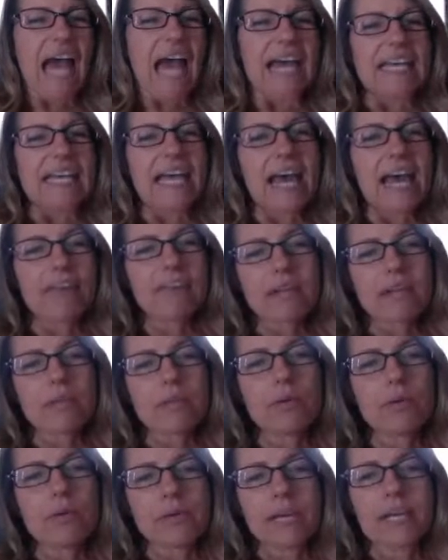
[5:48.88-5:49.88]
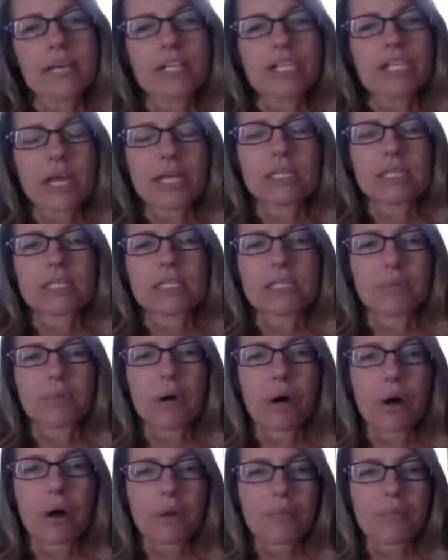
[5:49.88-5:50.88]
Kevin and Maria chase the
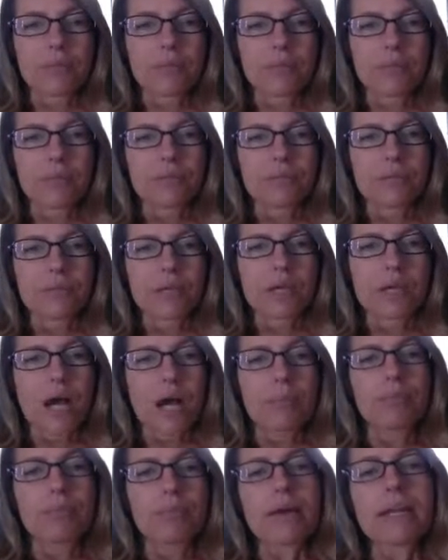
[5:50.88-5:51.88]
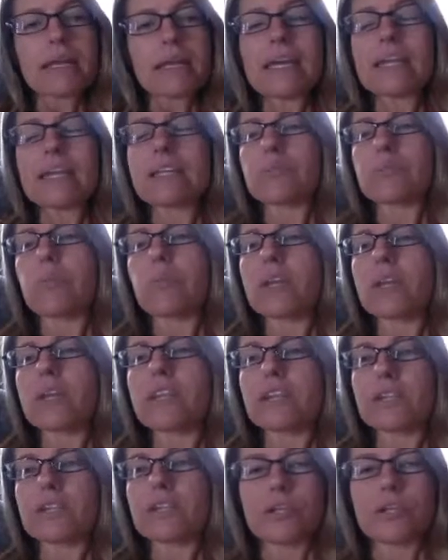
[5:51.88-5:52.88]
ball. A predicate is what
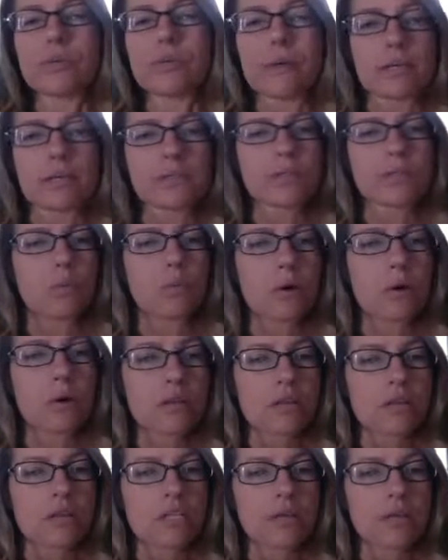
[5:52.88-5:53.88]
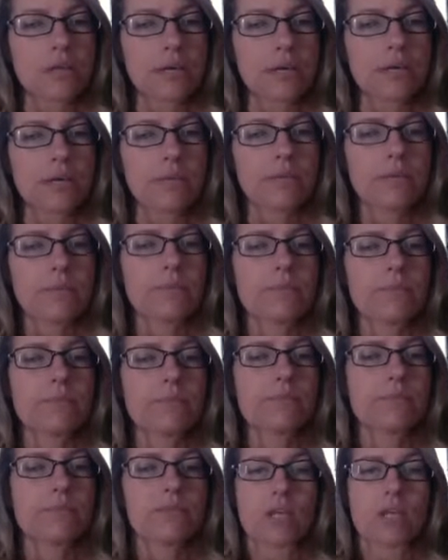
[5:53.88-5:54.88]
they're doing. So what are they doing?
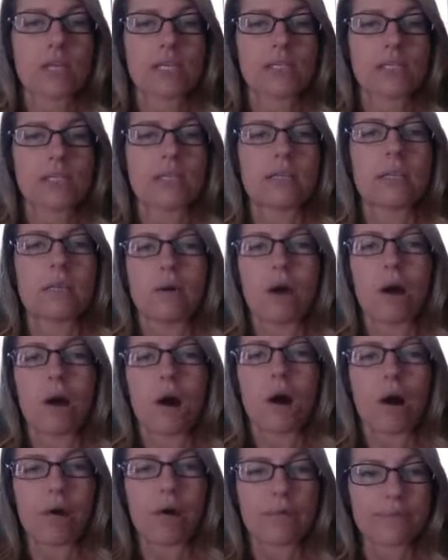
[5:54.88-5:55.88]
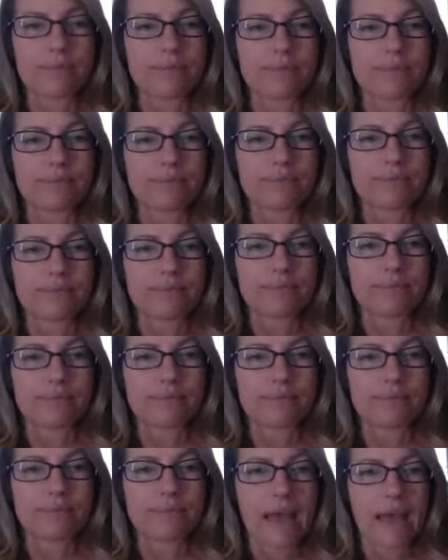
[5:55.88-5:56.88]
Chasing the ball.
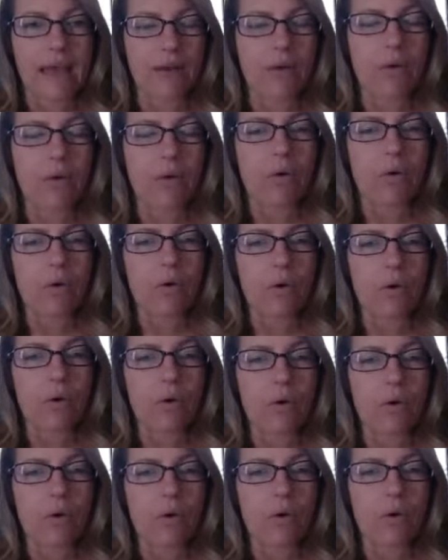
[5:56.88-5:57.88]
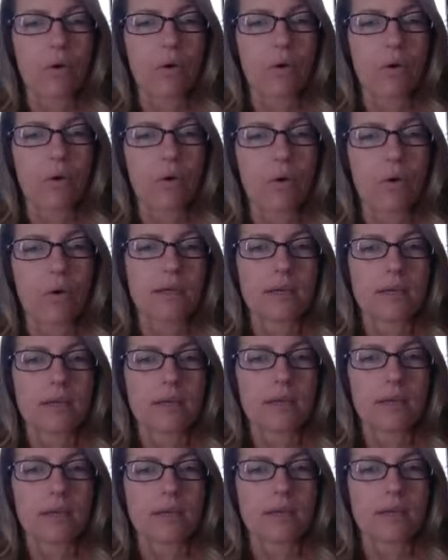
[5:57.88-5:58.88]
That whole piece
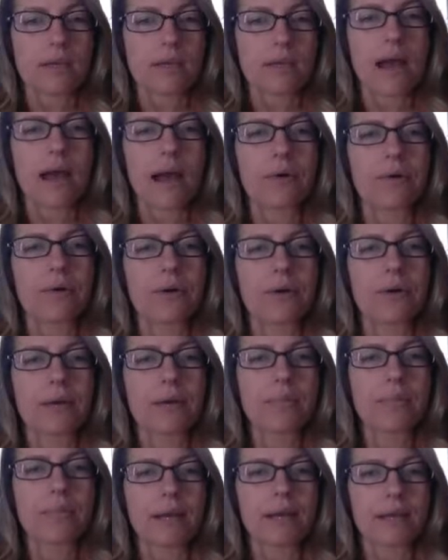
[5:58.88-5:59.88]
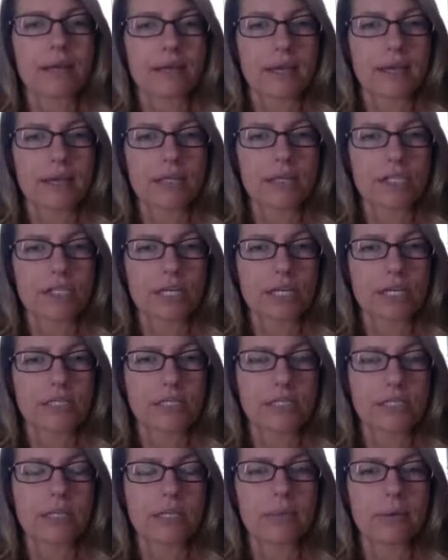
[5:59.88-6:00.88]
is our predicate,
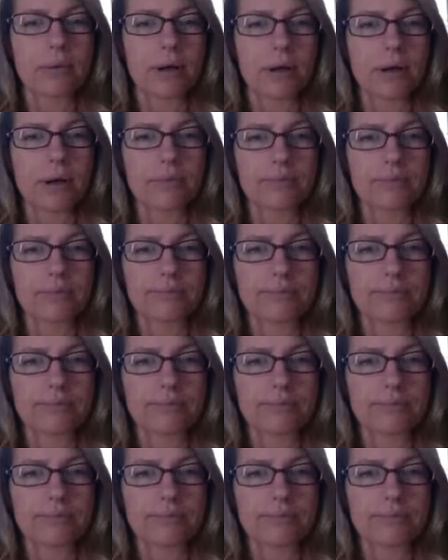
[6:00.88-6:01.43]
chasing the ball.